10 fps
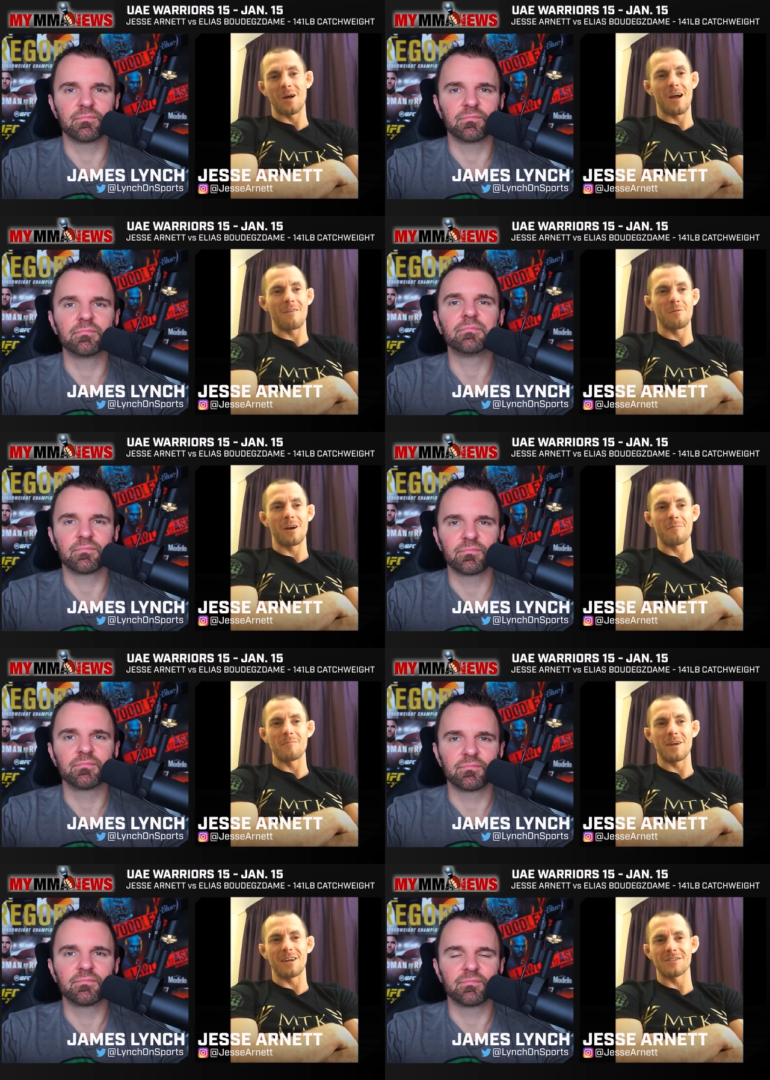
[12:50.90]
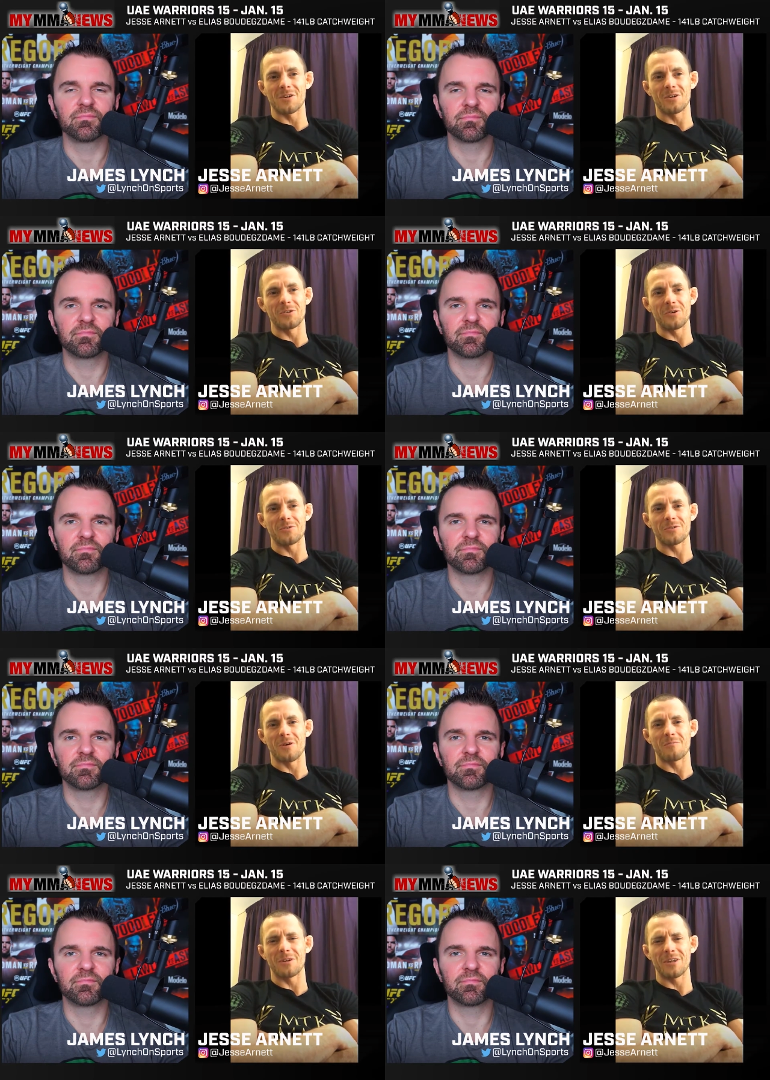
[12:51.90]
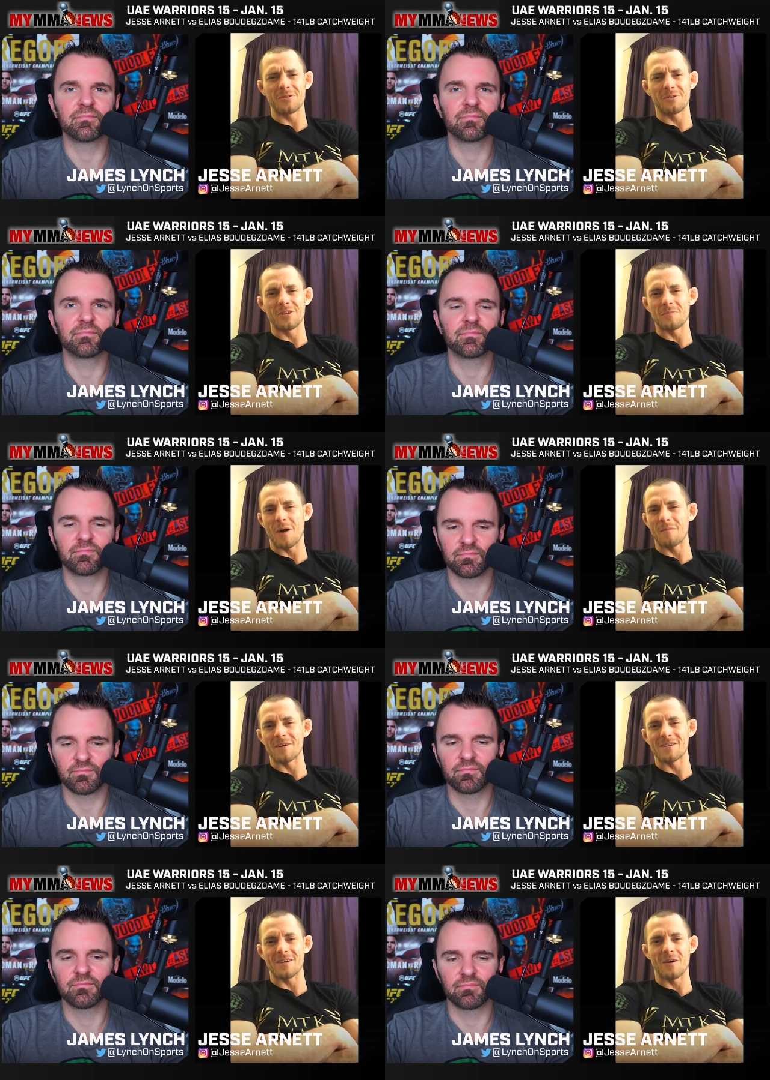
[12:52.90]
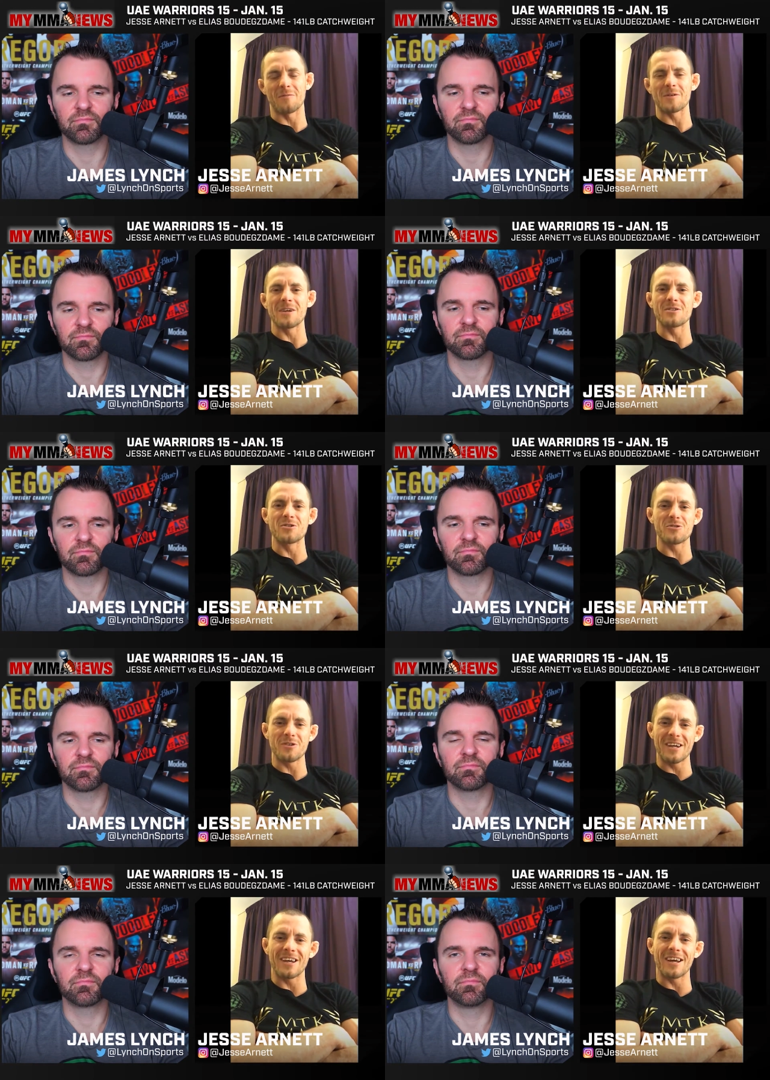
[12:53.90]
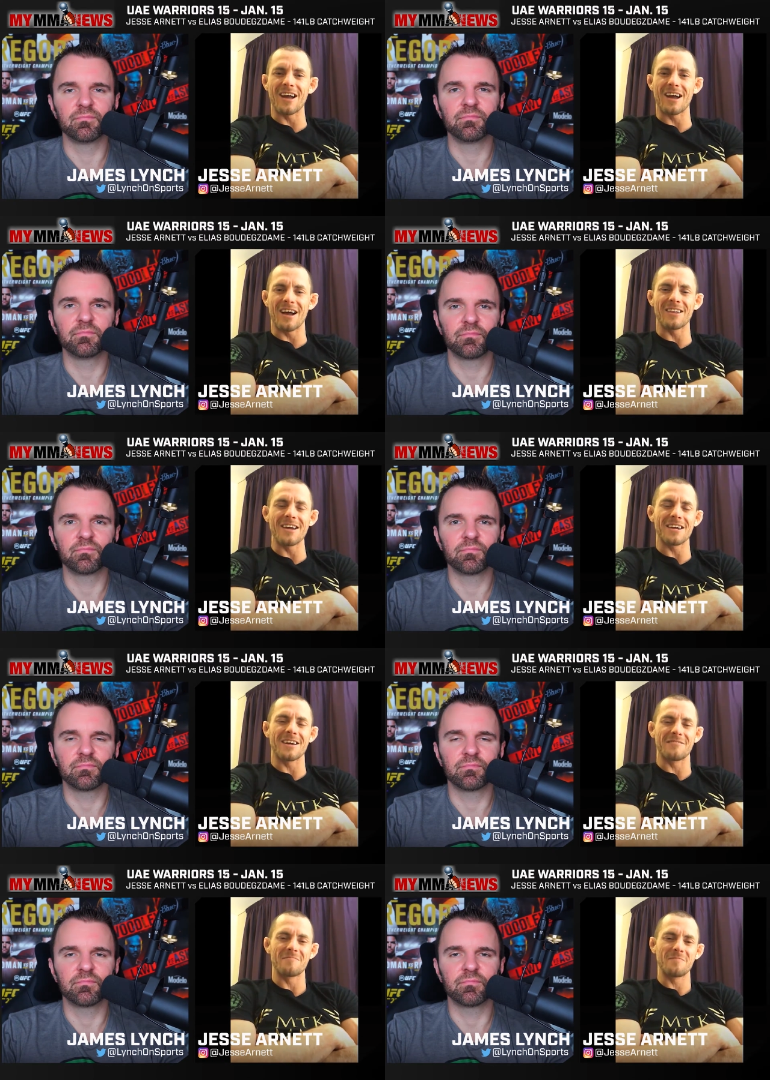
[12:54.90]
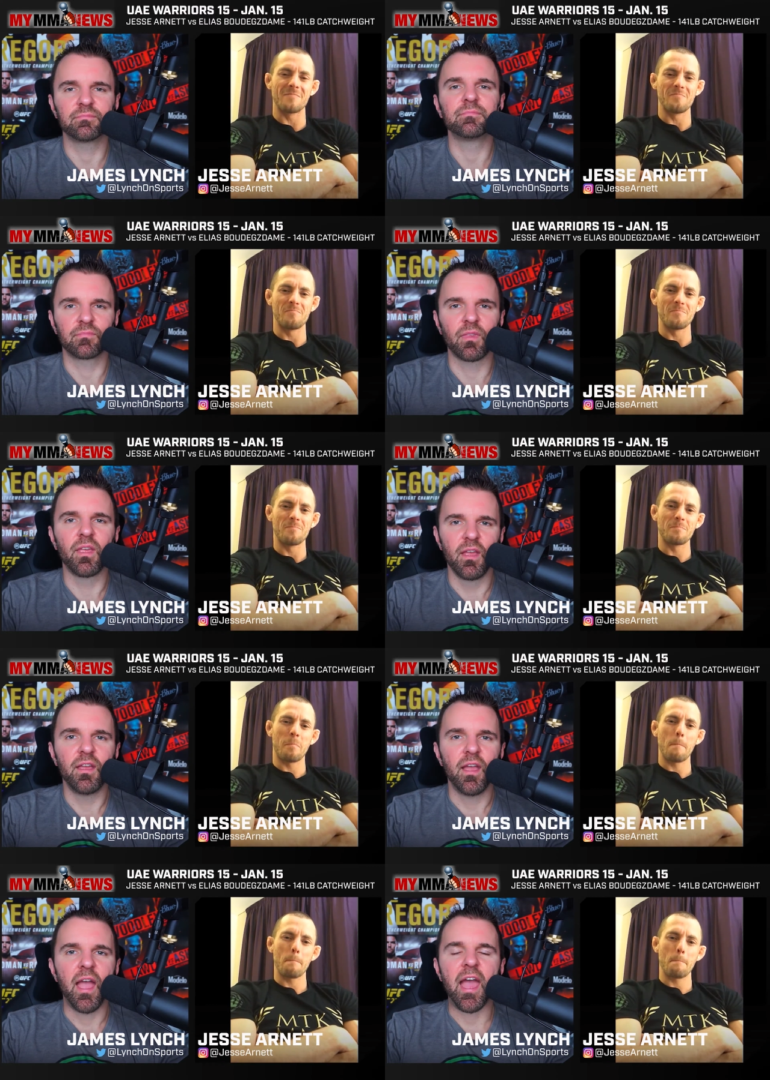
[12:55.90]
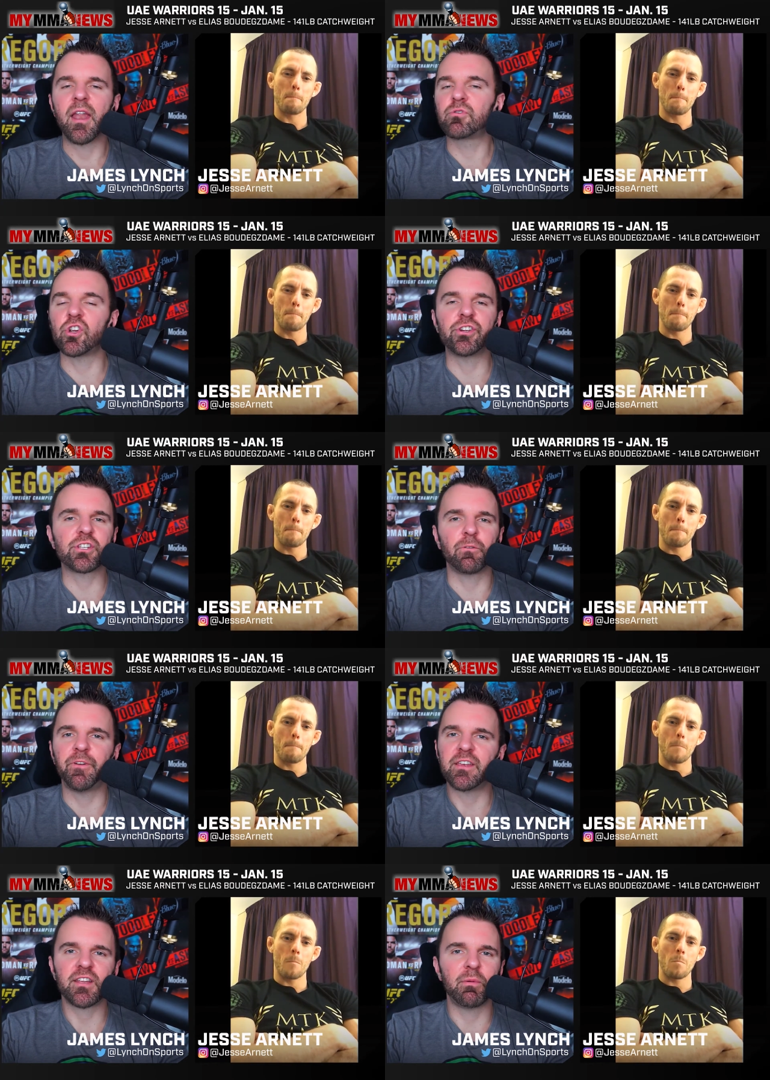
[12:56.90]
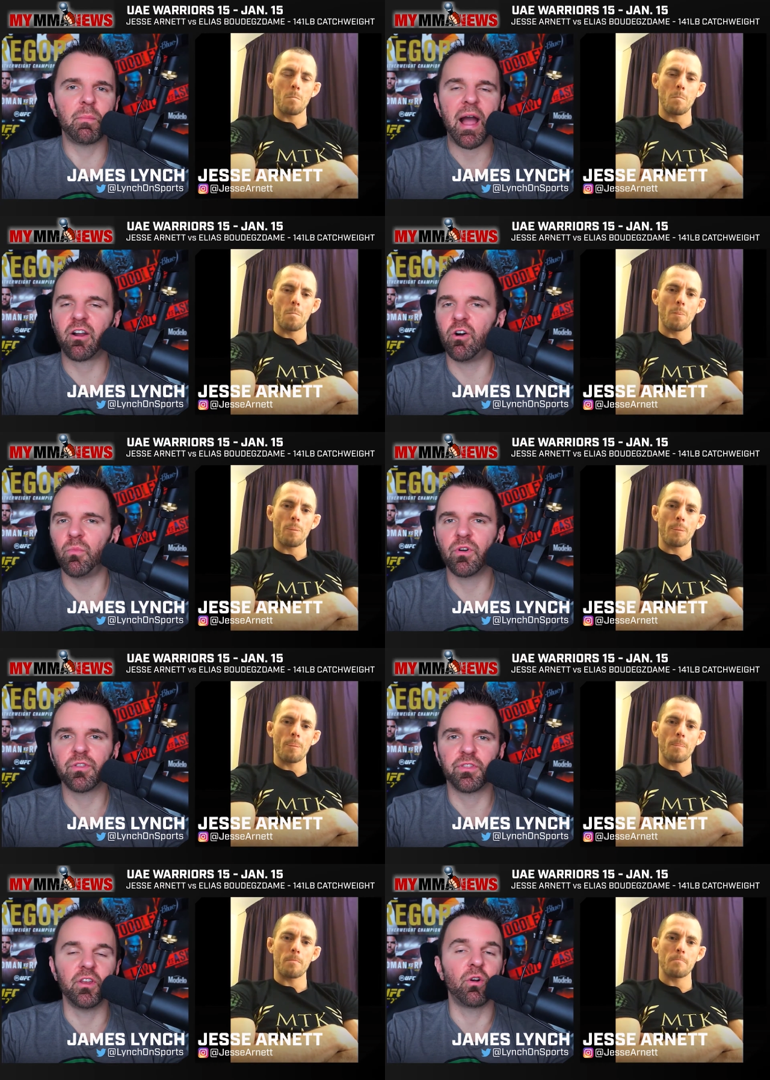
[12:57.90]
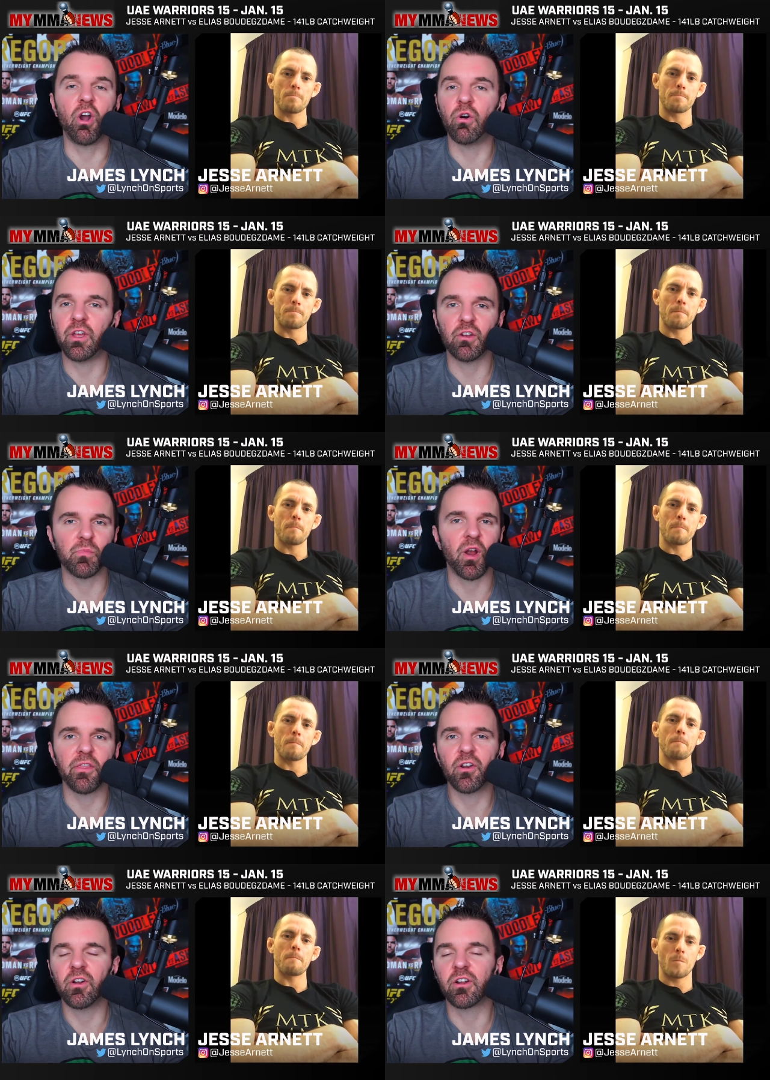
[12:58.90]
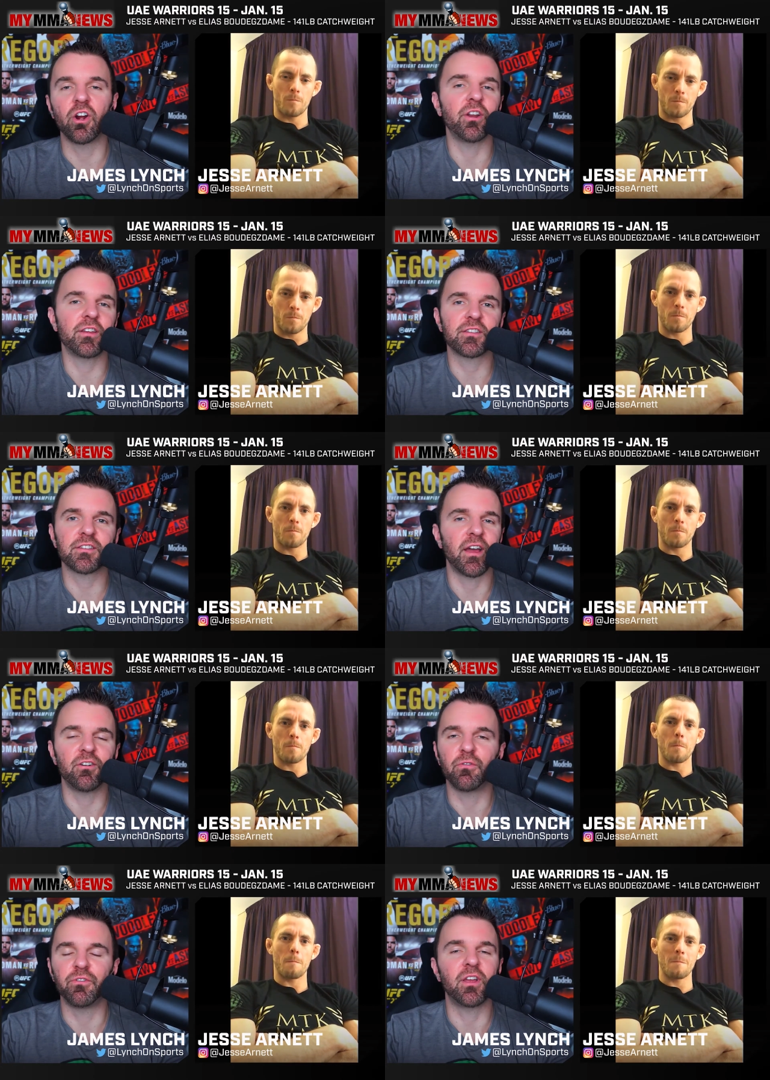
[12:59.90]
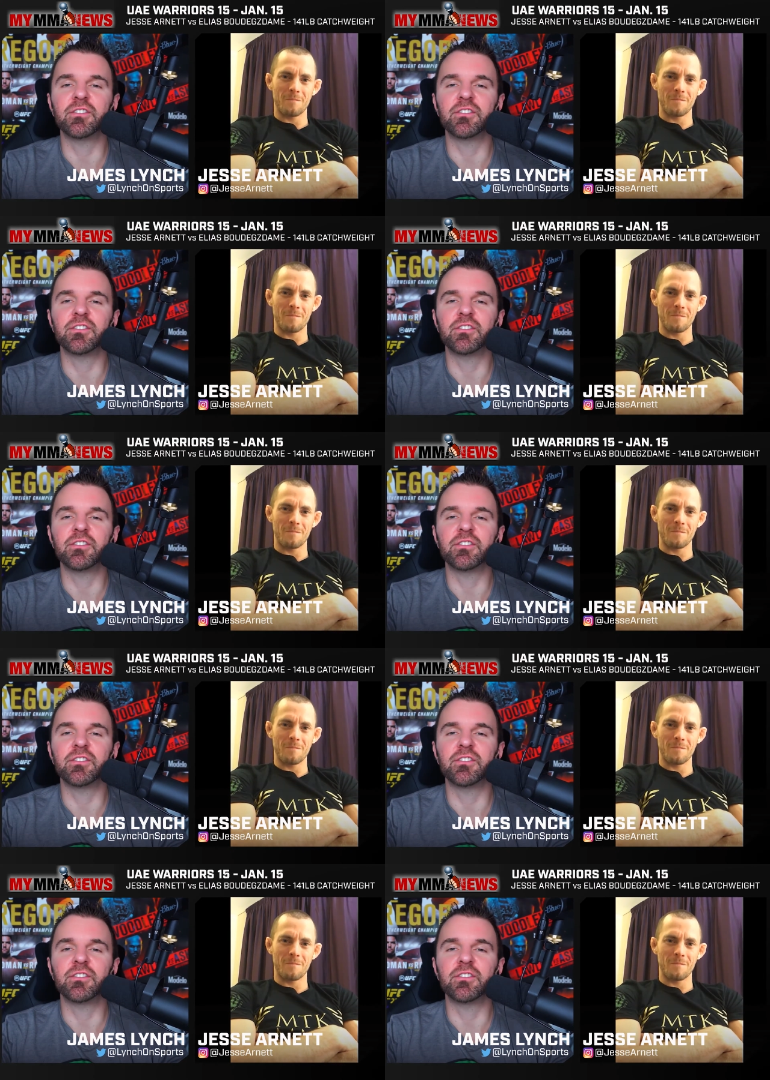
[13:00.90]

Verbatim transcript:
Speaker 1: Uh, everyone I'm meeting, it's all new, so I'm really doing this by myself. It, it's intriguing. I, I like it
Speaker 2: and I'm sure you're still FaceTiming back home with you know Cody, your brother, Curtis. I don't know if you